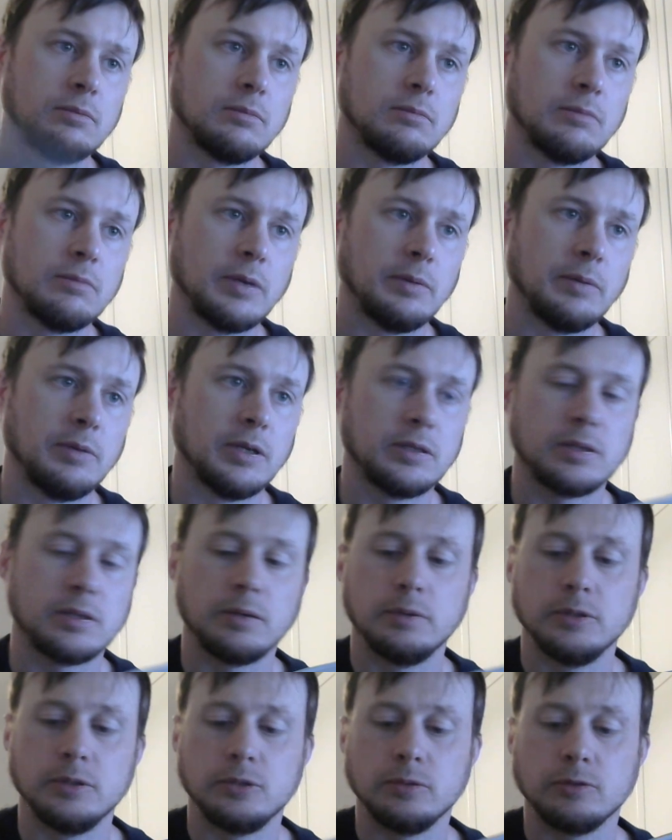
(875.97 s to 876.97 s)
maybe that's how
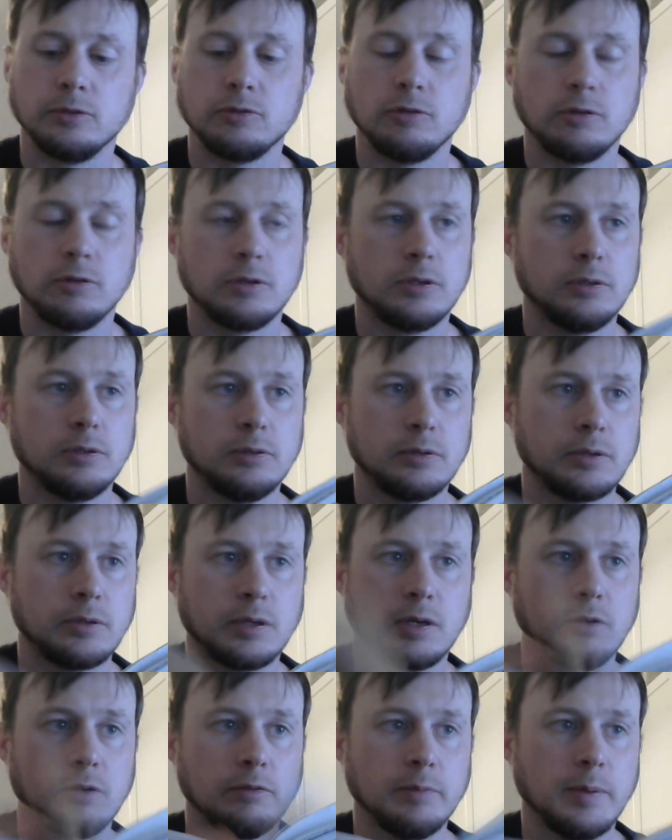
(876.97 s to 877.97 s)
it is with crocodiles. I
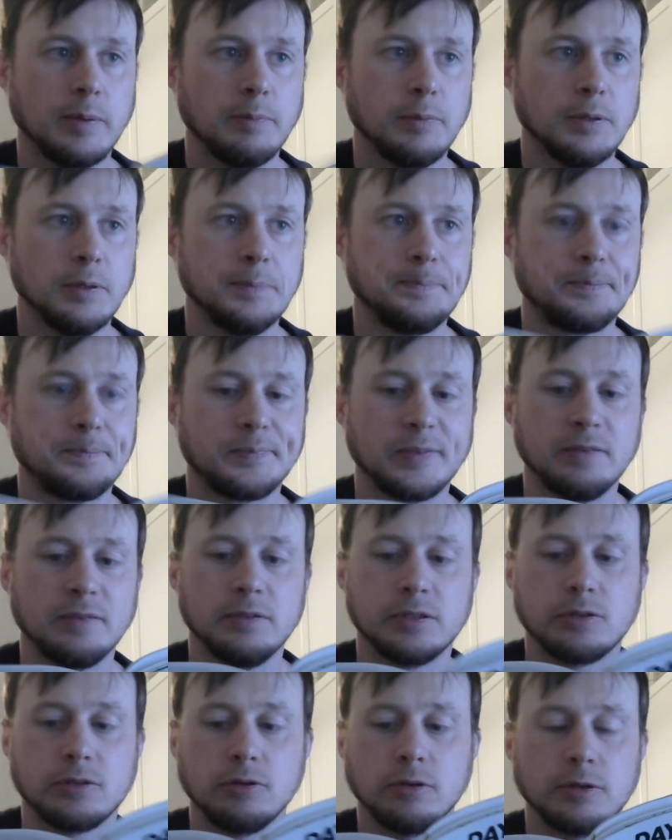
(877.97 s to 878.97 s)
can't remember if
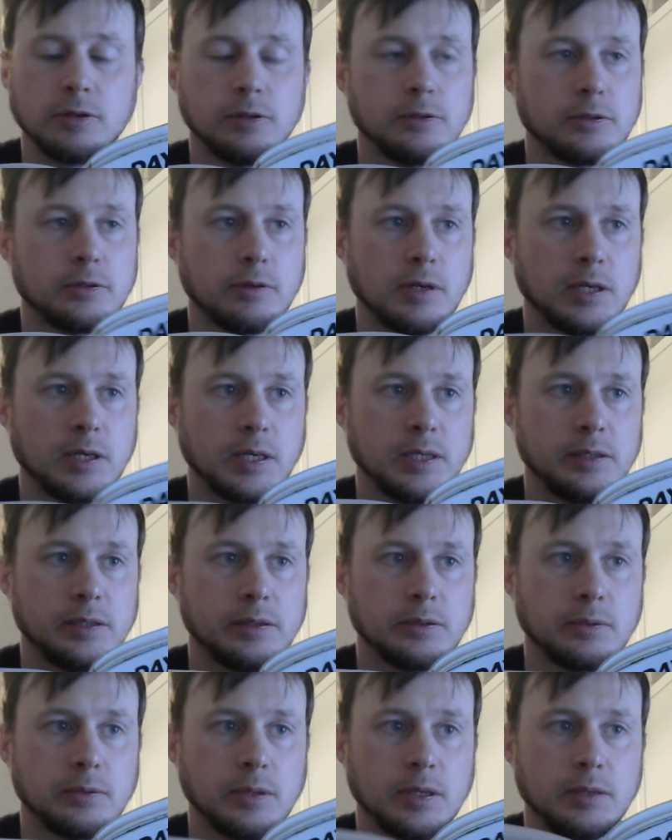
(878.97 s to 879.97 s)
it's crocodiles or
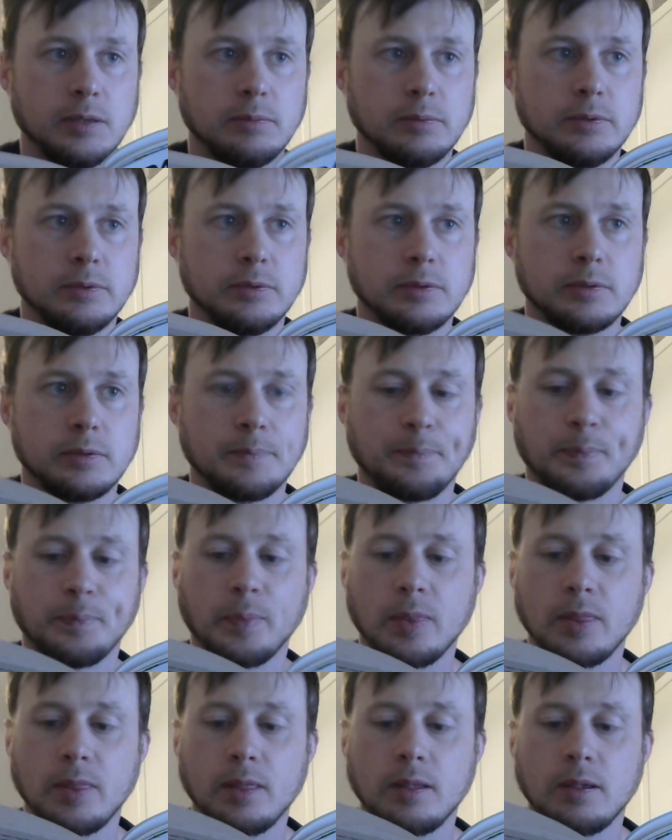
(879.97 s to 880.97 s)
alligators where that happens.
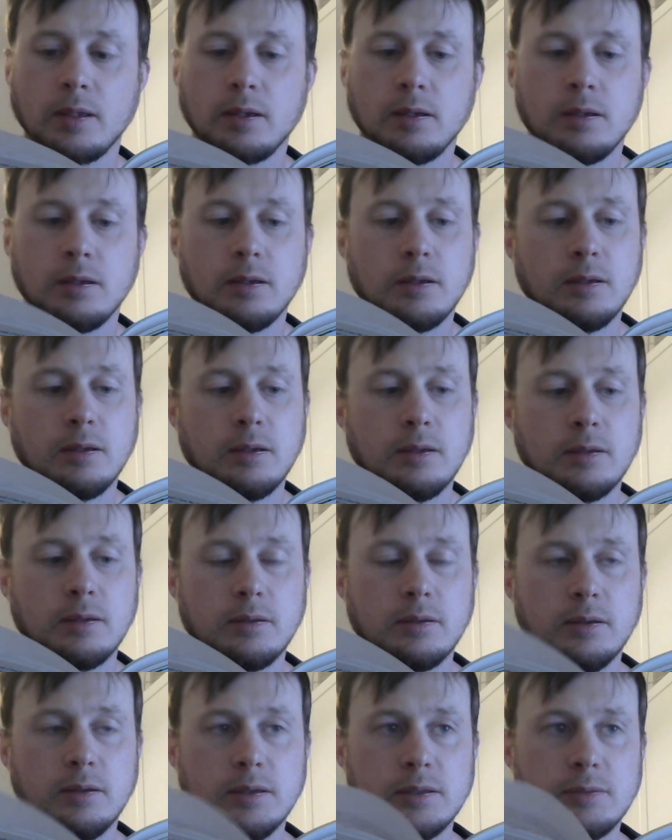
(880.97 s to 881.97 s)

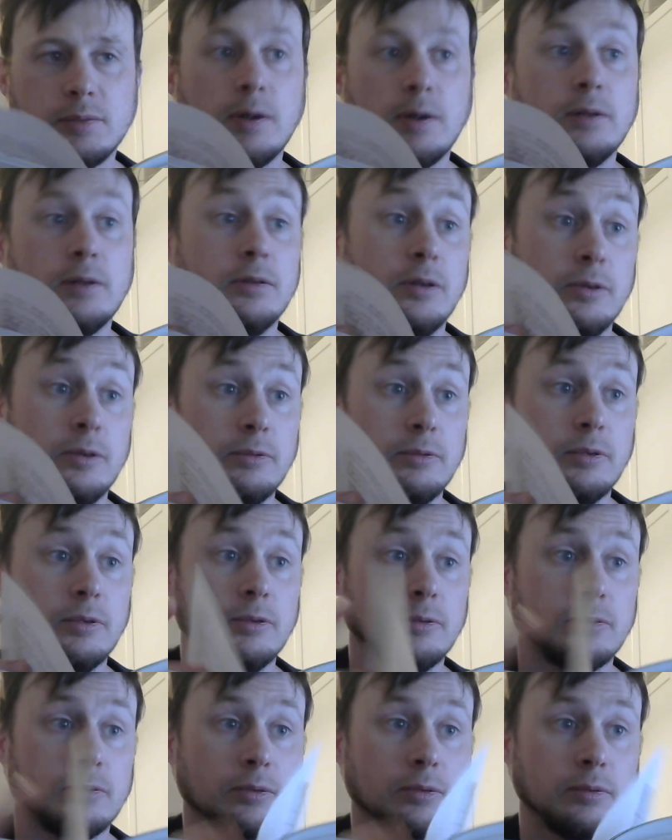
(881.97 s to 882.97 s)
It's well known
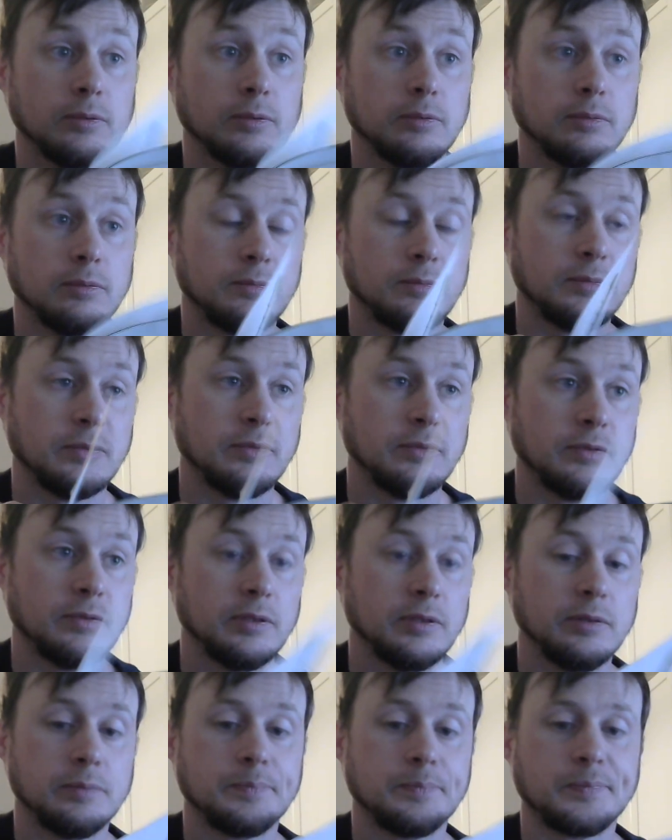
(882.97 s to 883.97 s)
though, so if
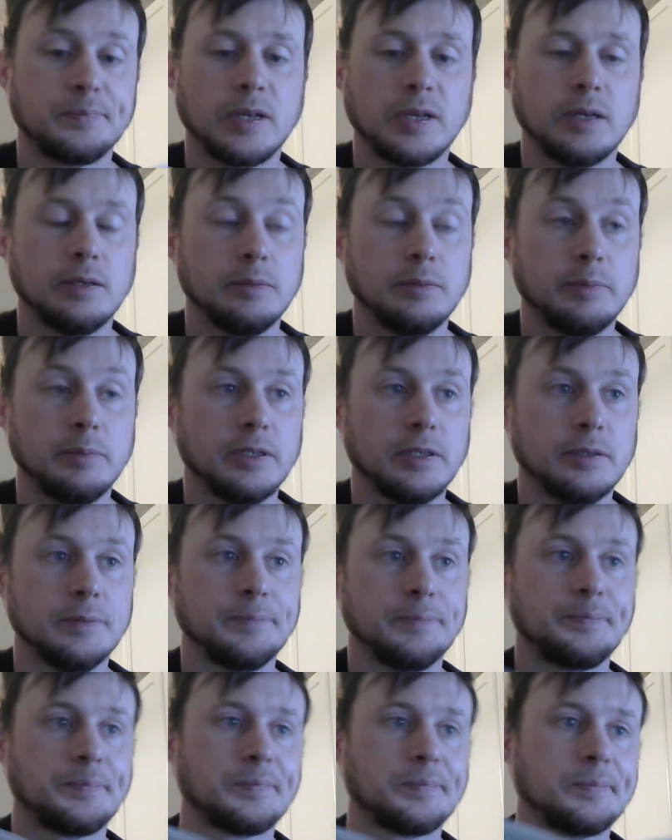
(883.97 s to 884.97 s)
I had a better
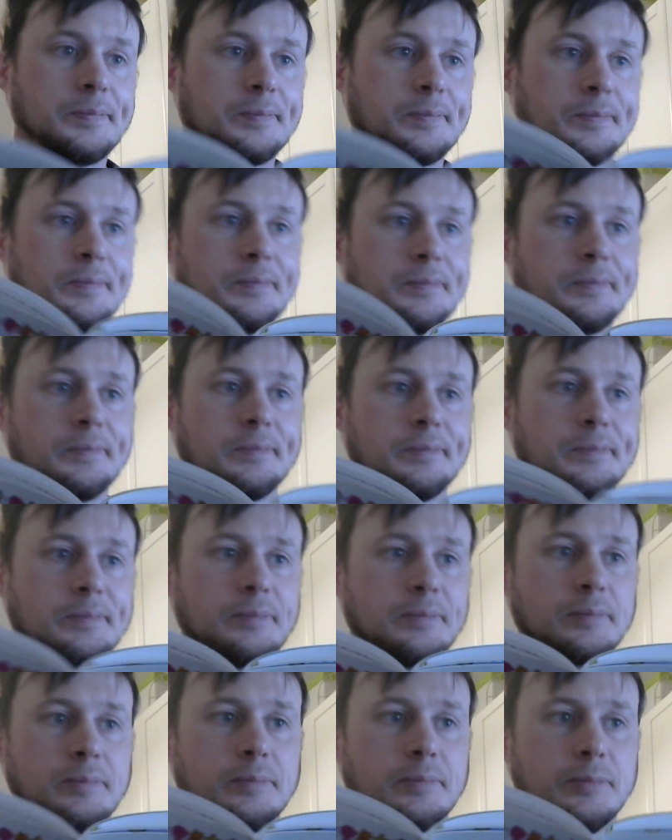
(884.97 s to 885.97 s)

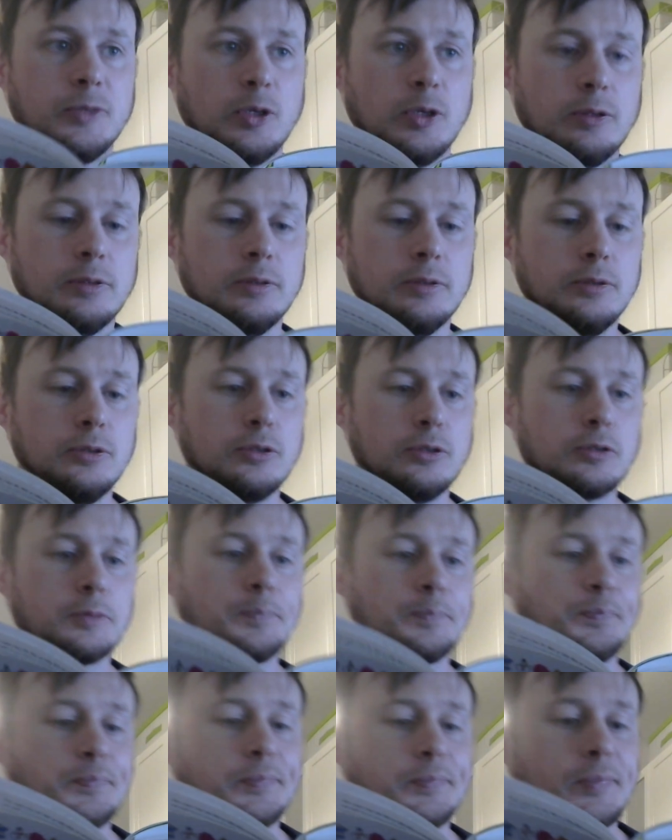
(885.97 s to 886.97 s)
knowledge,
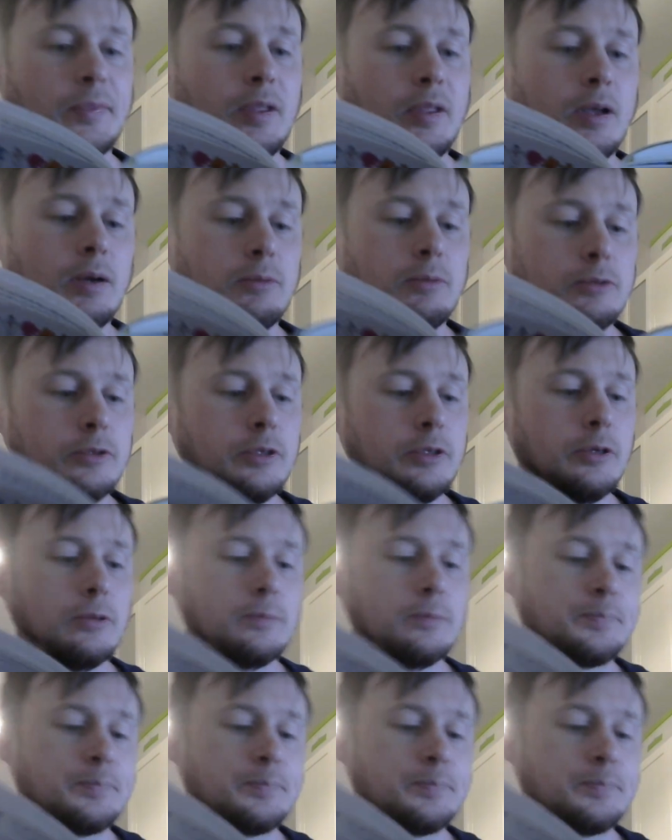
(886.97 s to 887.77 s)
I would know.